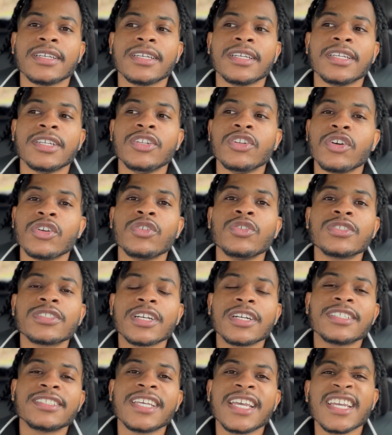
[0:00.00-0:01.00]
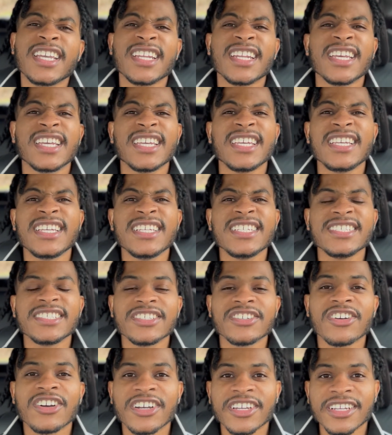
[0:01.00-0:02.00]
you know, you start taking it
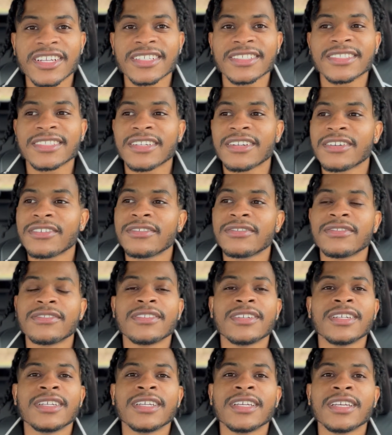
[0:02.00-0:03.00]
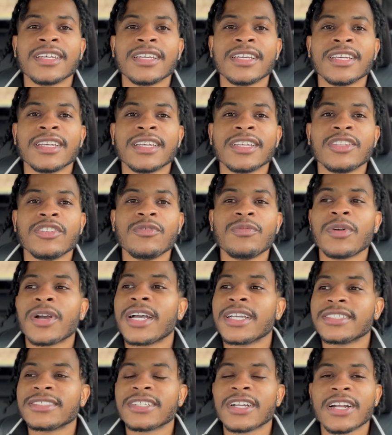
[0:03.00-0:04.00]
easier on yourself. You
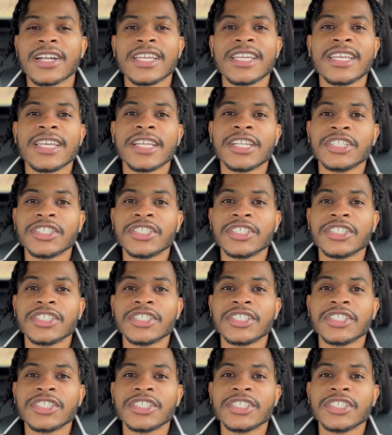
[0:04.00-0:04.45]
probably start eating